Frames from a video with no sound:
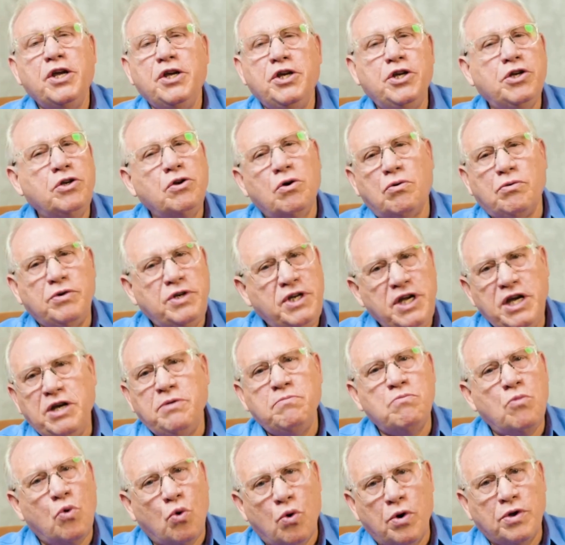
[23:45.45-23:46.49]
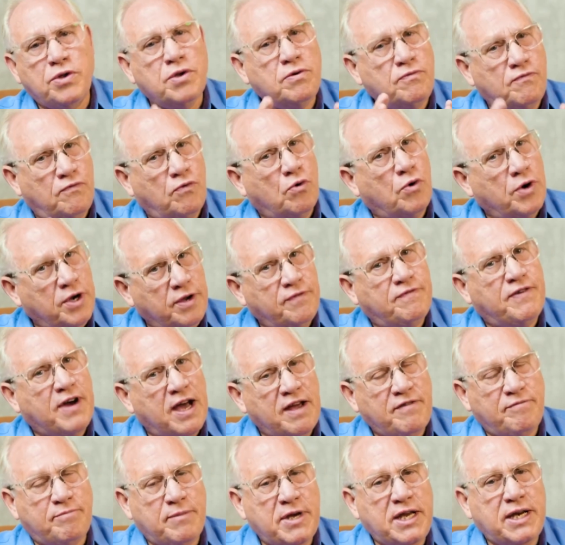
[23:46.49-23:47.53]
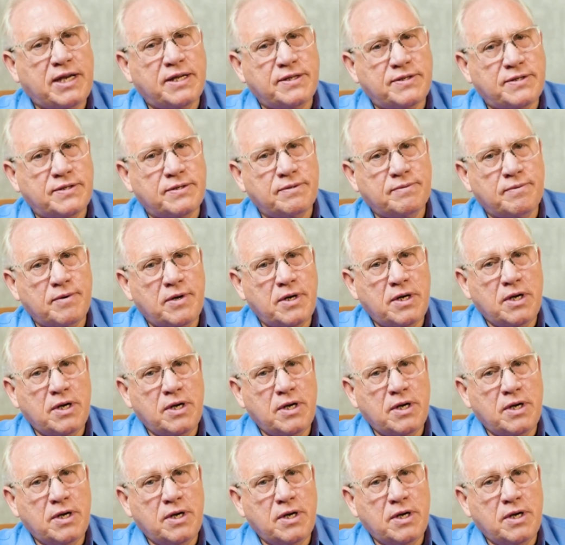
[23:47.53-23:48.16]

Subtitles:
you don't need more than 45 minutes.